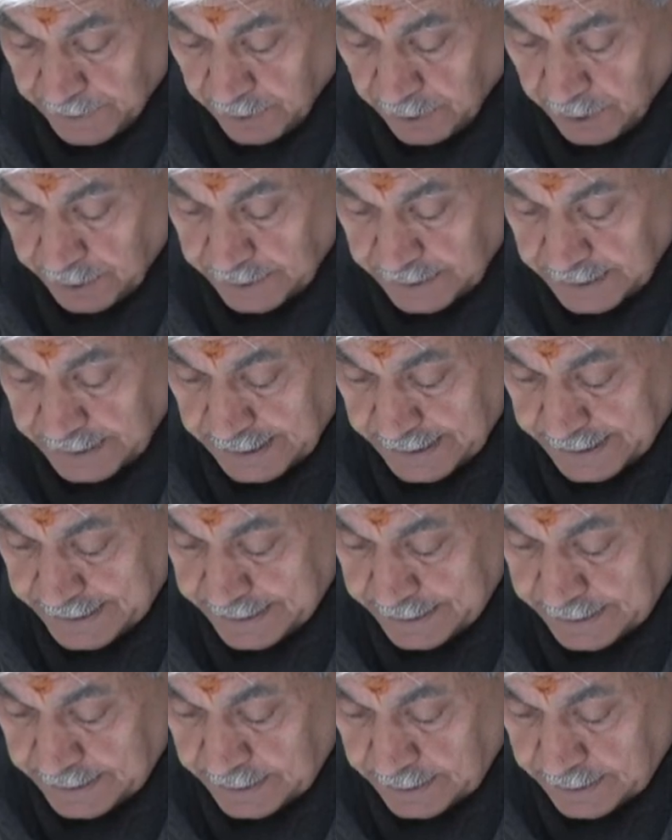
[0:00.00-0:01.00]
on
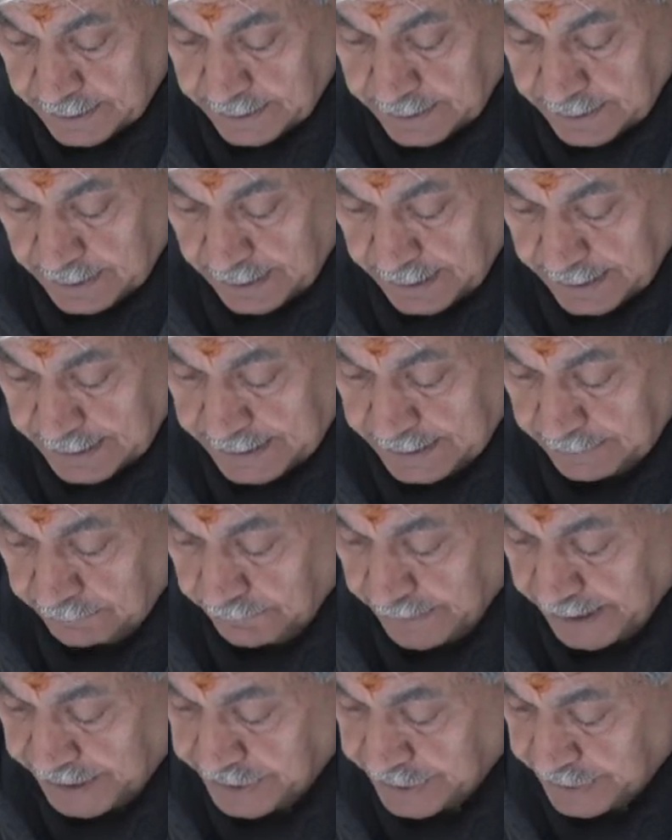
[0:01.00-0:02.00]
collective
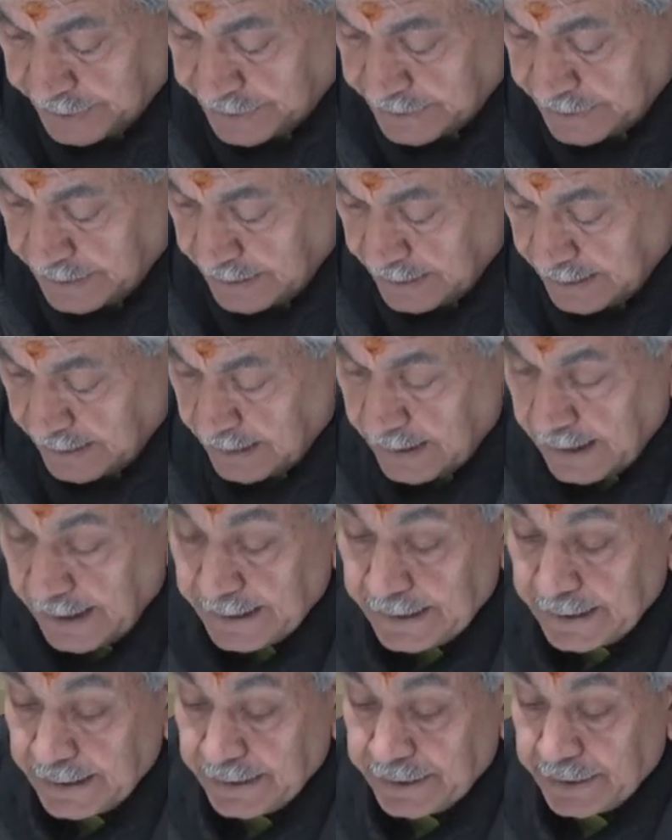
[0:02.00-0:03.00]
measures
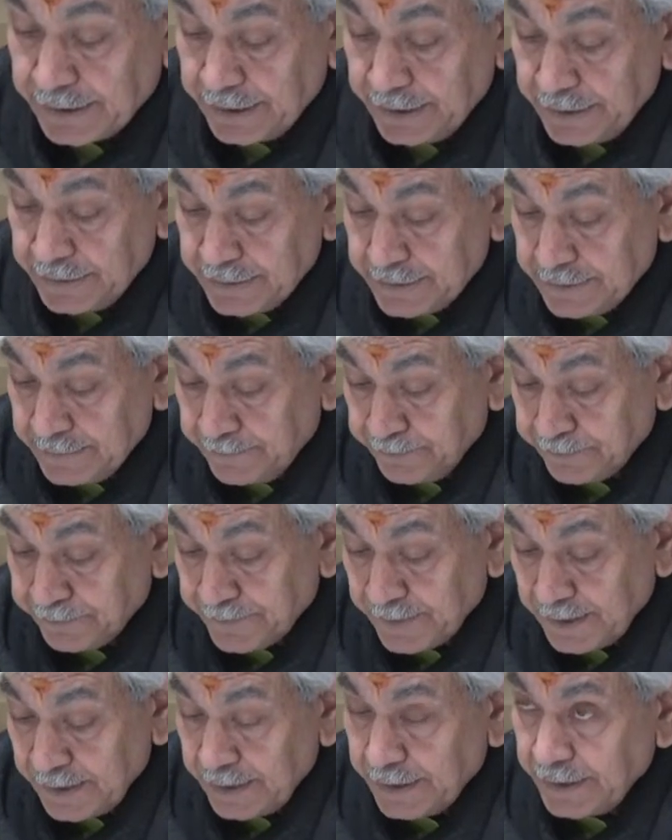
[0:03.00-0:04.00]
like increase
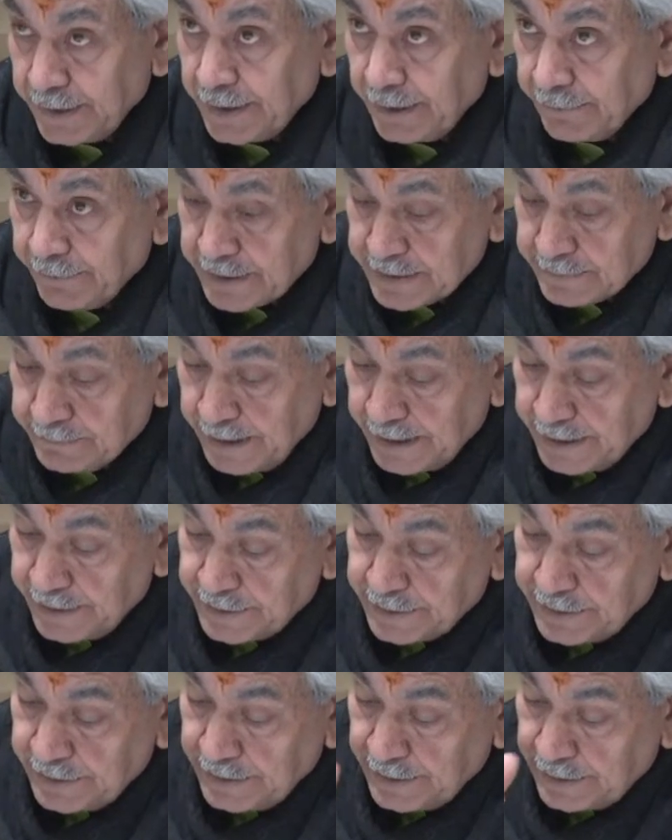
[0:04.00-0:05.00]
in
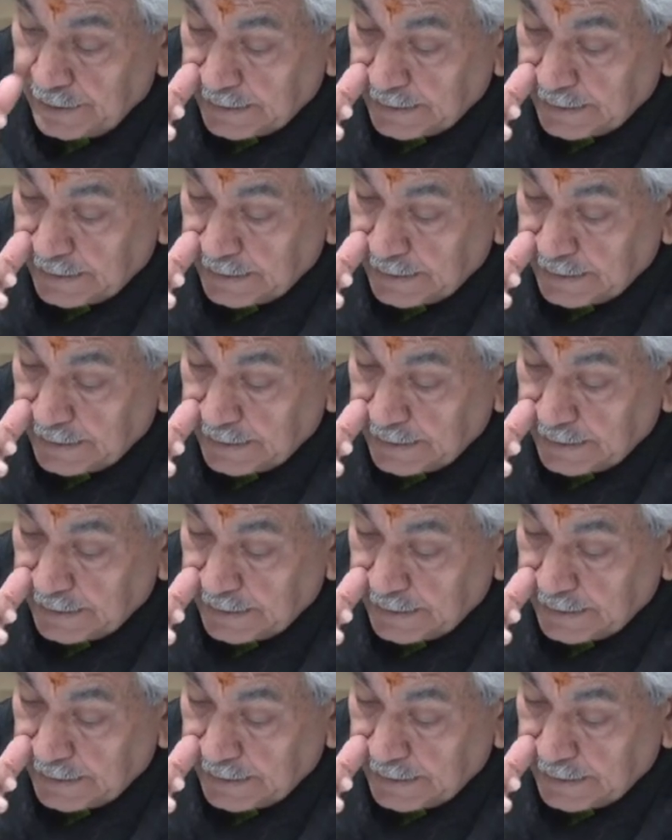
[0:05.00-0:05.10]
investment,